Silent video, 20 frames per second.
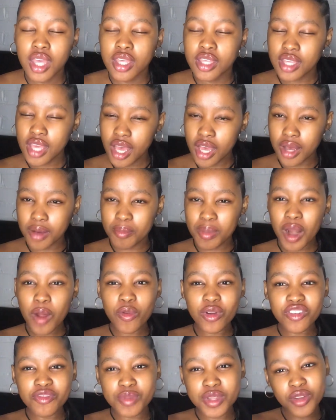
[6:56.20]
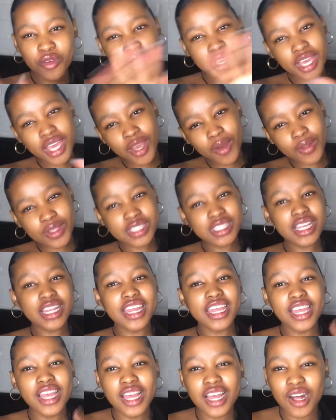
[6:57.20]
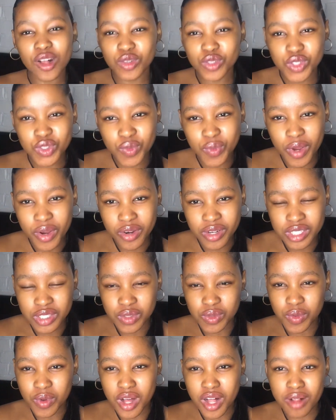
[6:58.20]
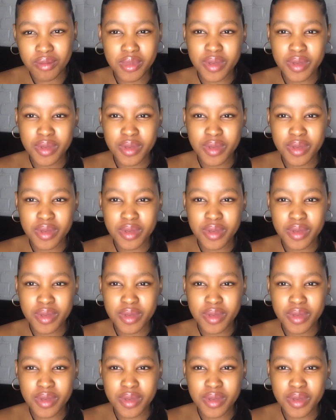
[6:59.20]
Yeah, but I would have been okay with studying elsewhere as well,